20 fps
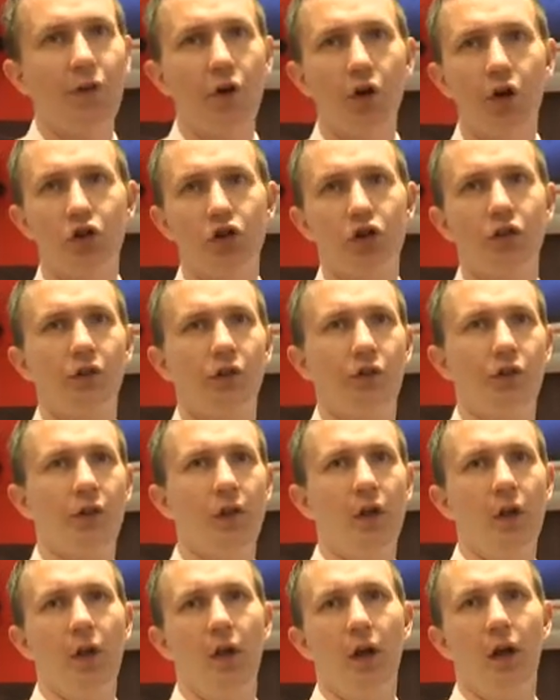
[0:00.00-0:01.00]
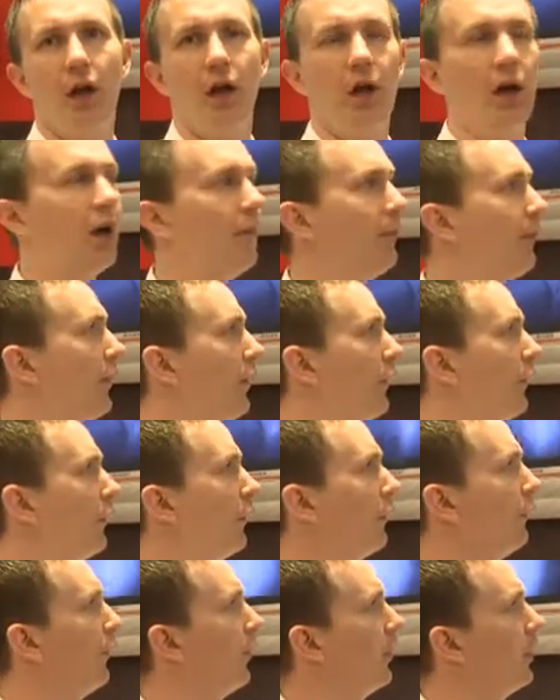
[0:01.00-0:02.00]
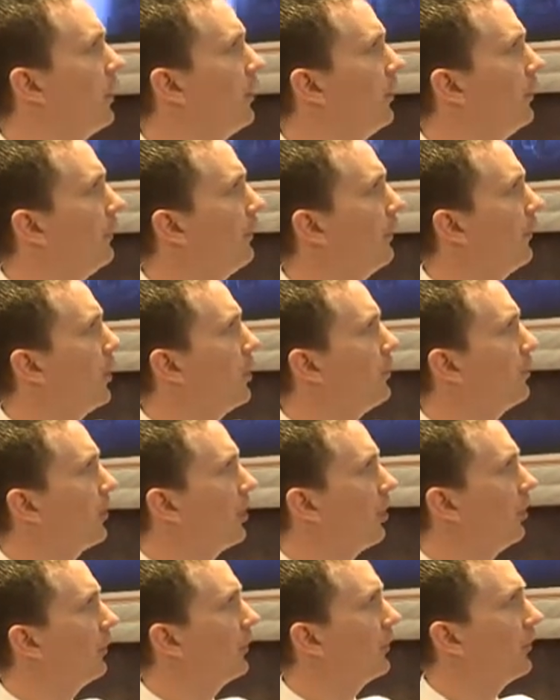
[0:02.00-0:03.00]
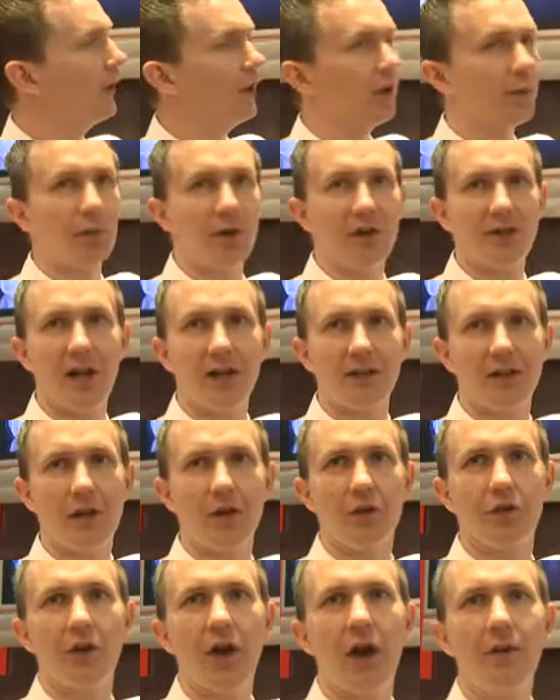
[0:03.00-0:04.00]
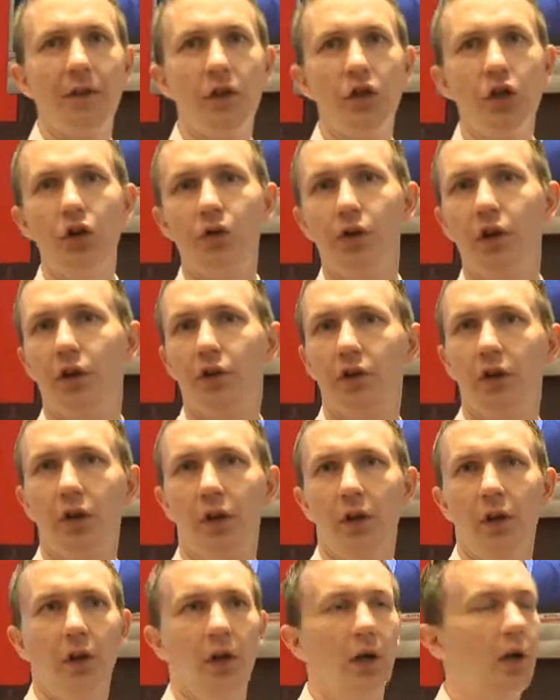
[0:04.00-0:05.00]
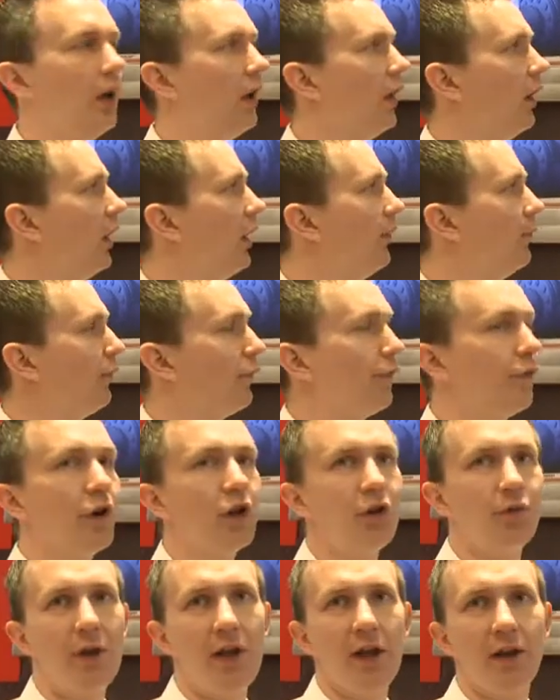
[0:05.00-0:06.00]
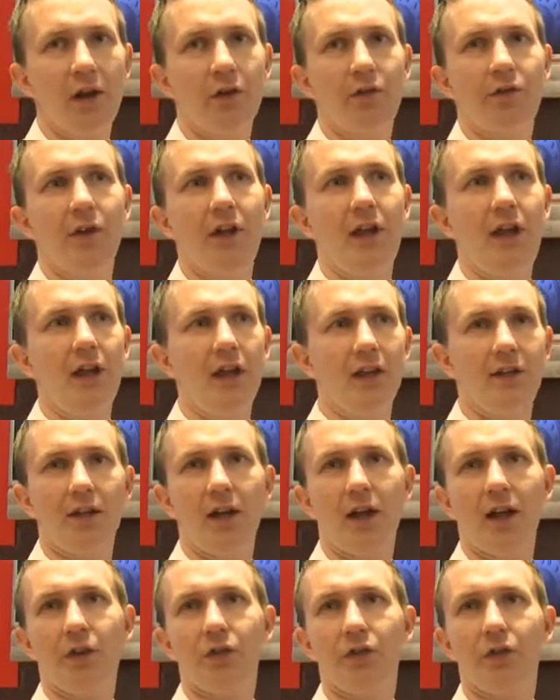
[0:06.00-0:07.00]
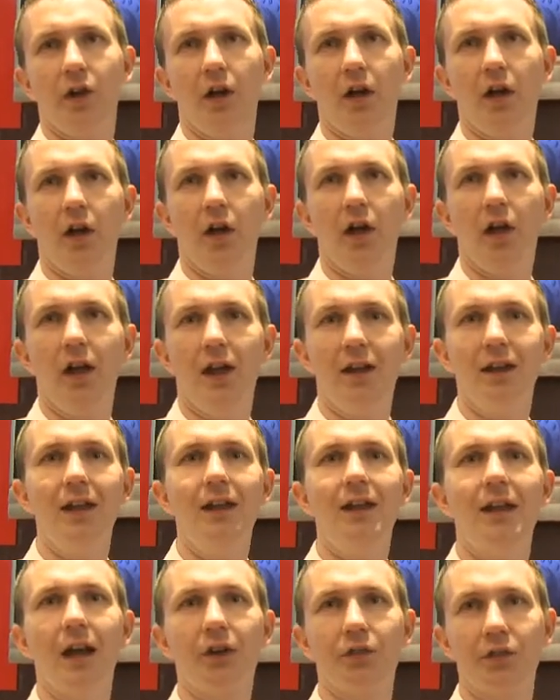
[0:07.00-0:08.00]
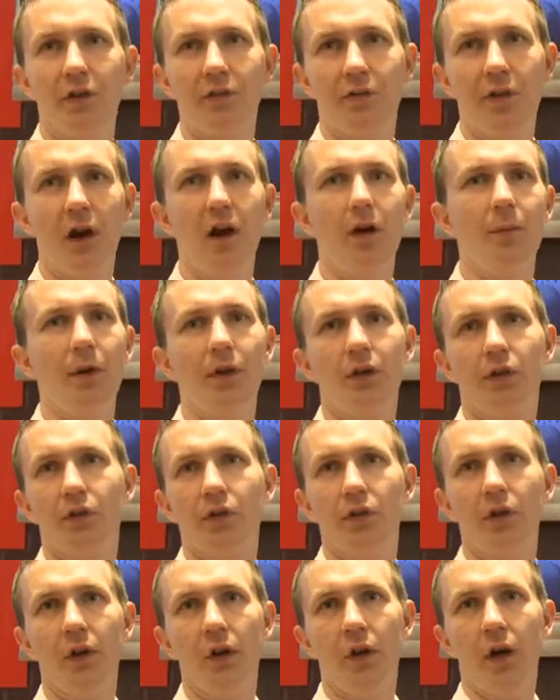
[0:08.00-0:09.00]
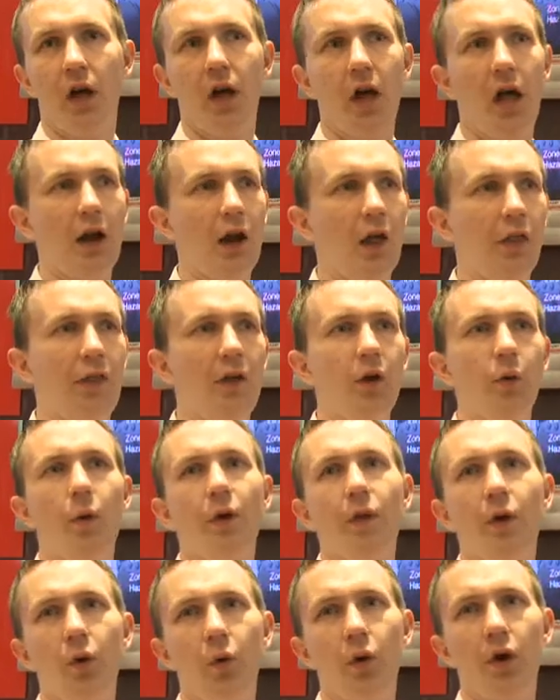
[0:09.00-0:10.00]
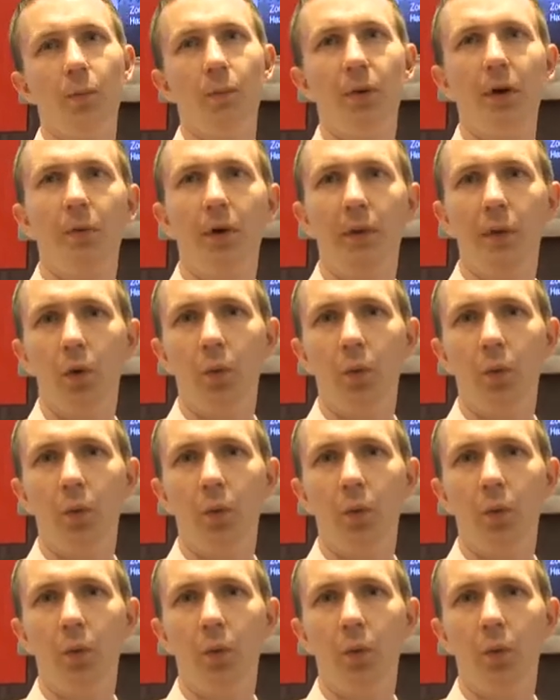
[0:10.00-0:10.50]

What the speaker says: versions. Fully concealed and protected inside the unit. Fully rated for ATEX and EX environments. And I think we're the only people in